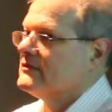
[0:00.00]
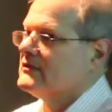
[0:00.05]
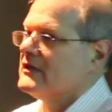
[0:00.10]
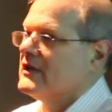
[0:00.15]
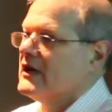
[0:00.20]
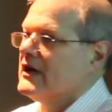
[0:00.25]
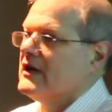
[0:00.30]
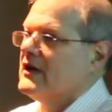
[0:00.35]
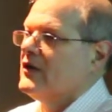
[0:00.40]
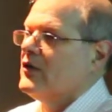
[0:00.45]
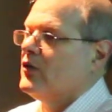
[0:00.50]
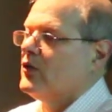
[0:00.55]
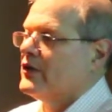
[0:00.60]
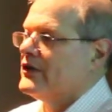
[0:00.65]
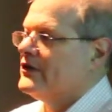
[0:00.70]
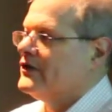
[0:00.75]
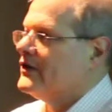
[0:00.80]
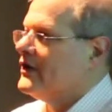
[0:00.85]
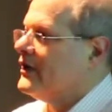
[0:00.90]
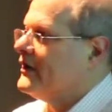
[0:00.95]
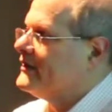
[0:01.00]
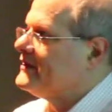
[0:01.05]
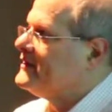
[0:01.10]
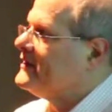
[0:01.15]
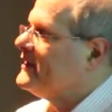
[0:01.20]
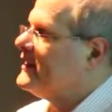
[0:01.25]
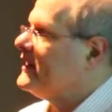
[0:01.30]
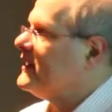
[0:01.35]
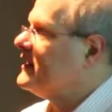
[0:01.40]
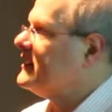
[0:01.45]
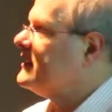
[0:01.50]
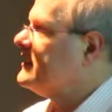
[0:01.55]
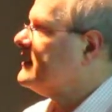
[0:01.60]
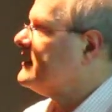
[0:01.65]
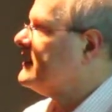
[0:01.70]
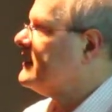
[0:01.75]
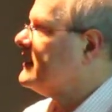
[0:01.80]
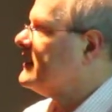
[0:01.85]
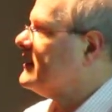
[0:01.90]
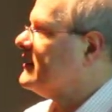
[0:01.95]
what do you call it today,
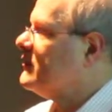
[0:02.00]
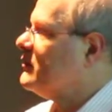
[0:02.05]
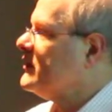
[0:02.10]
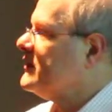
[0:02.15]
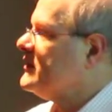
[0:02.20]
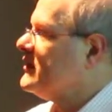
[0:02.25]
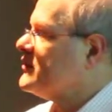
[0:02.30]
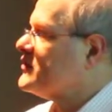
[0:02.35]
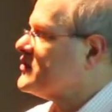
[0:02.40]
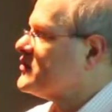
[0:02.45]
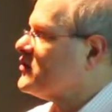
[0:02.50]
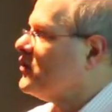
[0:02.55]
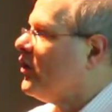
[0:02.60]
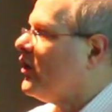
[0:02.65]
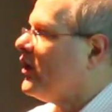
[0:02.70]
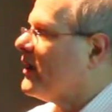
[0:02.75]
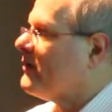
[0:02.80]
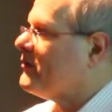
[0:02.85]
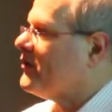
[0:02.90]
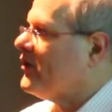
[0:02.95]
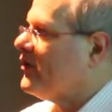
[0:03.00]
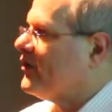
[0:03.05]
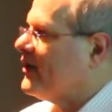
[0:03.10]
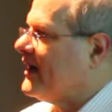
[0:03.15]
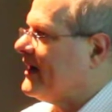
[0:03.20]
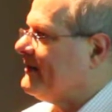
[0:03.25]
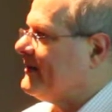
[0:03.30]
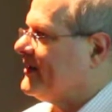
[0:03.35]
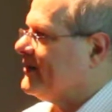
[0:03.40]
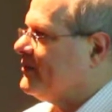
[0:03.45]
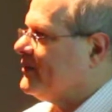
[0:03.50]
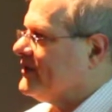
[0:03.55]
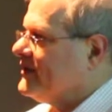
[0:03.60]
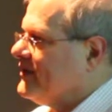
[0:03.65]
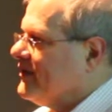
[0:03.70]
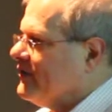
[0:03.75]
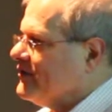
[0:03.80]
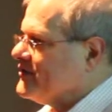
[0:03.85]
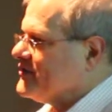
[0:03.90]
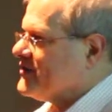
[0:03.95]
uh, Windows Store programming,
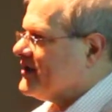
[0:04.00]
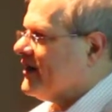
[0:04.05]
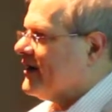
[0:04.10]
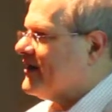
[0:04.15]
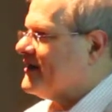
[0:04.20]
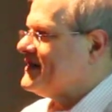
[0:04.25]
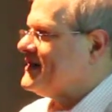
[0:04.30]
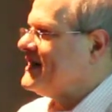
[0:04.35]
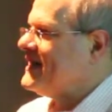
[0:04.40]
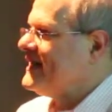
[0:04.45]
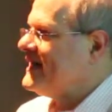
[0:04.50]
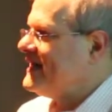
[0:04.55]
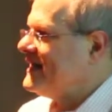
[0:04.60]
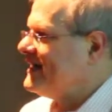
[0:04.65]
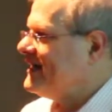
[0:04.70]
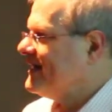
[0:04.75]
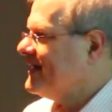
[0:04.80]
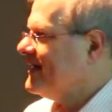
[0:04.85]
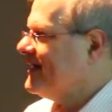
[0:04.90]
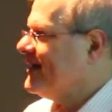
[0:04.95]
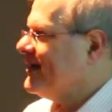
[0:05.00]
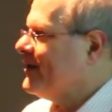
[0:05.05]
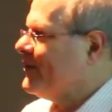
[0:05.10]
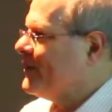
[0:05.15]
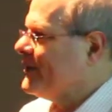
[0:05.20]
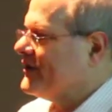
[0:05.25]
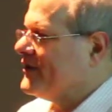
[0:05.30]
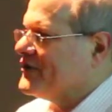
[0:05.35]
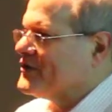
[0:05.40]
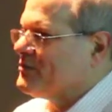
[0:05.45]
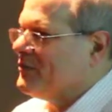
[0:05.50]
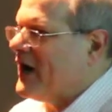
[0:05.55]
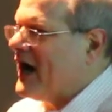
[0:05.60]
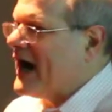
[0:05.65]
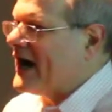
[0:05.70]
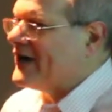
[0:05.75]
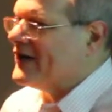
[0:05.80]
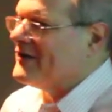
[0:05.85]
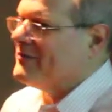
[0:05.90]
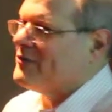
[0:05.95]
Windows RT, Windows
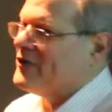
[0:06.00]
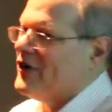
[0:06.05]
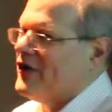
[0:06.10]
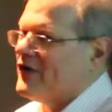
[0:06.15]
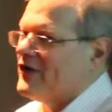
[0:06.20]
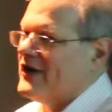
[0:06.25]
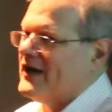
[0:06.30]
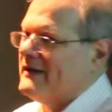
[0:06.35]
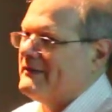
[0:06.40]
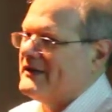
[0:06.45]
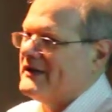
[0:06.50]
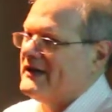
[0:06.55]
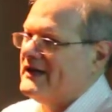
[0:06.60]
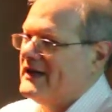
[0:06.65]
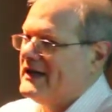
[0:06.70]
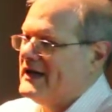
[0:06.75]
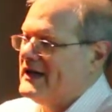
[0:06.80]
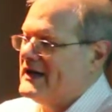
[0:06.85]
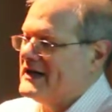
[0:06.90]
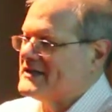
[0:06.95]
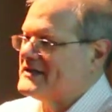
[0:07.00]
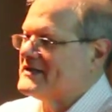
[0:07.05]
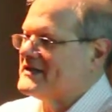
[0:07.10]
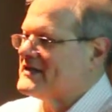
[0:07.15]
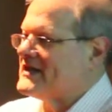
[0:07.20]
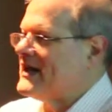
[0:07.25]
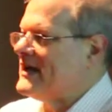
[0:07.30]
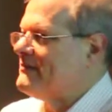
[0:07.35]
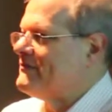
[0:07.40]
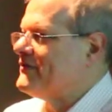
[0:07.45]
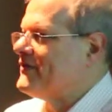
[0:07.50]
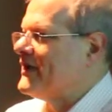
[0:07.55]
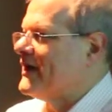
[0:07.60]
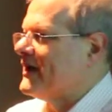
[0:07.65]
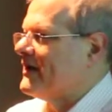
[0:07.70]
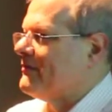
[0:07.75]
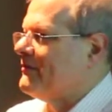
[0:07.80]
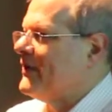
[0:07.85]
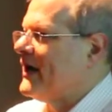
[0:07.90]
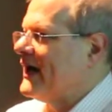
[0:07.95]
Modern programming, it's the same
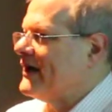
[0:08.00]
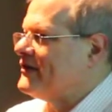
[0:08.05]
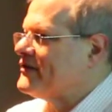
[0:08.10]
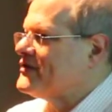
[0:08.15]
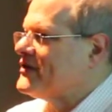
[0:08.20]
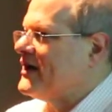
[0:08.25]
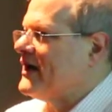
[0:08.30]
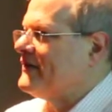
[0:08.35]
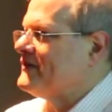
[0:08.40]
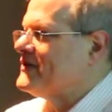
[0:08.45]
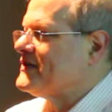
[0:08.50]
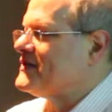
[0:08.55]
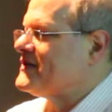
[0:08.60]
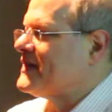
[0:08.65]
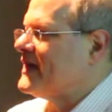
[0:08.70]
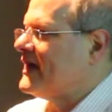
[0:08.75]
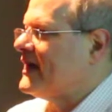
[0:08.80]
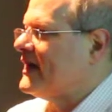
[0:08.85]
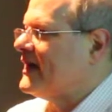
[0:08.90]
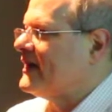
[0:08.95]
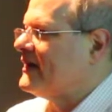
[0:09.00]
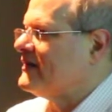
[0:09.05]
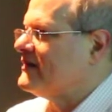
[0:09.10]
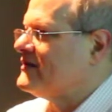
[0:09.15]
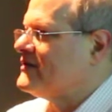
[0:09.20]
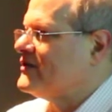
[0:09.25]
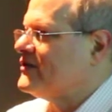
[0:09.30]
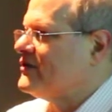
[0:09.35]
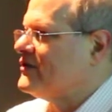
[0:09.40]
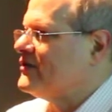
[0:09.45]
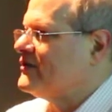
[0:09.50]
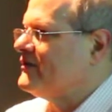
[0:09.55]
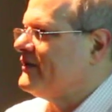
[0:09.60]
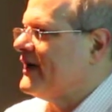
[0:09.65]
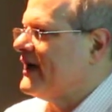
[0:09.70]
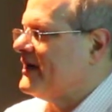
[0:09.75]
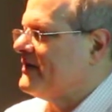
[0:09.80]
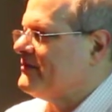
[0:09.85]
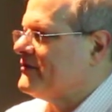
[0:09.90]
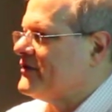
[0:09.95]
thing. Microsoft is saying to
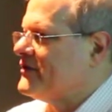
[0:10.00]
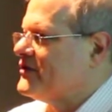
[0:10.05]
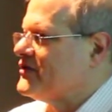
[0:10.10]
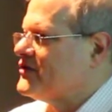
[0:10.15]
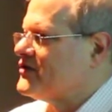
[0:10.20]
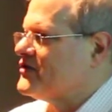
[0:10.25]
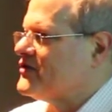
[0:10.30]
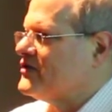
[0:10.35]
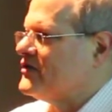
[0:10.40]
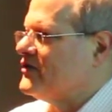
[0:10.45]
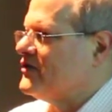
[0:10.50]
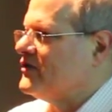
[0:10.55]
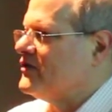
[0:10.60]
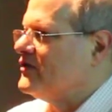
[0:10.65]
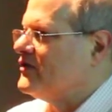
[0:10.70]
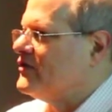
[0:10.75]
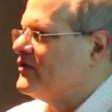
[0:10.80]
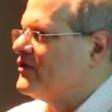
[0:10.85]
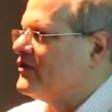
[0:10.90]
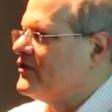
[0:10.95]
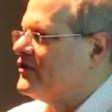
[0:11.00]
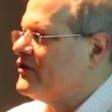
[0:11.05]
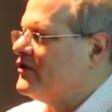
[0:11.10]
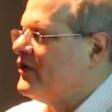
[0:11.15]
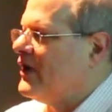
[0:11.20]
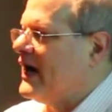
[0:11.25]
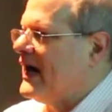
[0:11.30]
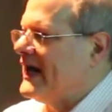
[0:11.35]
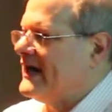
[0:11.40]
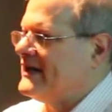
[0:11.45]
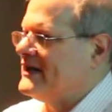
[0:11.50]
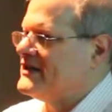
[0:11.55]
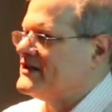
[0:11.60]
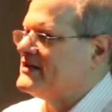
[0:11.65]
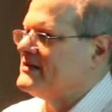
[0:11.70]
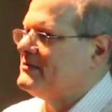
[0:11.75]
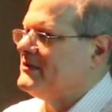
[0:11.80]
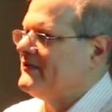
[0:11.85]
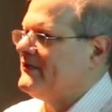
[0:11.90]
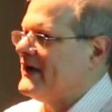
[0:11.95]
developers, your UI needs
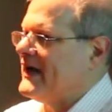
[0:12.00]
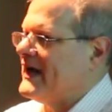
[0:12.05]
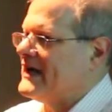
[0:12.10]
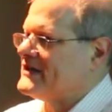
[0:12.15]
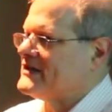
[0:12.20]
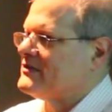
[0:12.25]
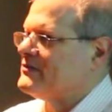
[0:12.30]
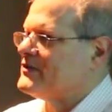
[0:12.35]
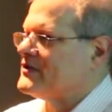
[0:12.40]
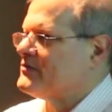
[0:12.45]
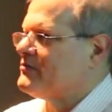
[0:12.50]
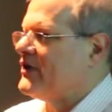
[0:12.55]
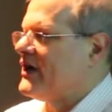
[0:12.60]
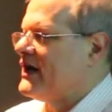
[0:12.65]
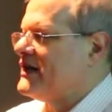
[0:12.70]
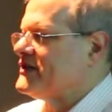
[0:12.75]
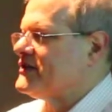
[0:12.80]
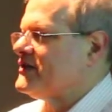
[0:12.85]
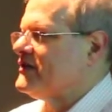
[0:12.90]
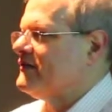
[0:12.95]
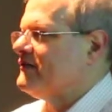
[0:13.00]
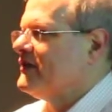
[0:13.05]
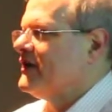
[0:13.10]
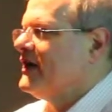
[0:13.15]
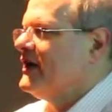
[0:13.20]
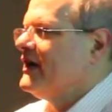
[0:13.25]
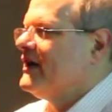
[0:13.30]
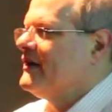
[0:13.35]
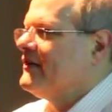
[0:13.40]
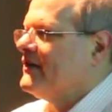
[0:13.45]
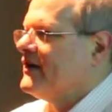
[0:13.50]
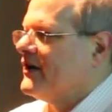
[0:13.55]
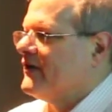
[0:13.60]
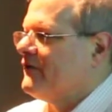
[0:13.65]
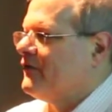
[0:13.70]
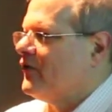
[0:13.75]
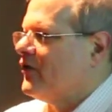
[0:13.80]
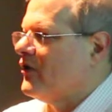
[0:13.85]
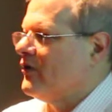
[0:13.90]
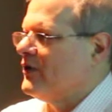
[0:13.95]
to be fast and responsive,
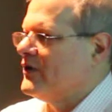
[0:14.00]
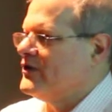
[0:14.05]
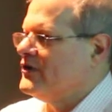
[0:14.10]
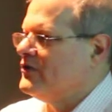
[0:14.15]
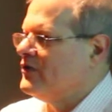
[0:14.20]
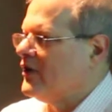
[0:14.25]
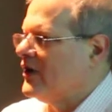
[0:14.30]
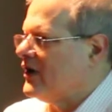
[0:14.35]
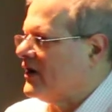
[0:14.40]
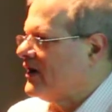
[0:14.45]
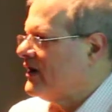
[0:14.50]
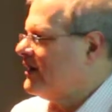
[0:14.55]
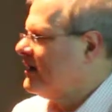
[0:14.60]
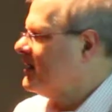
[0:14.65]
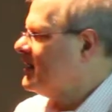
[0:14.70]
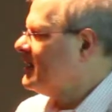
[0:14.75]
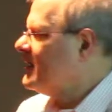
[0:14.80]
Therefore, when you are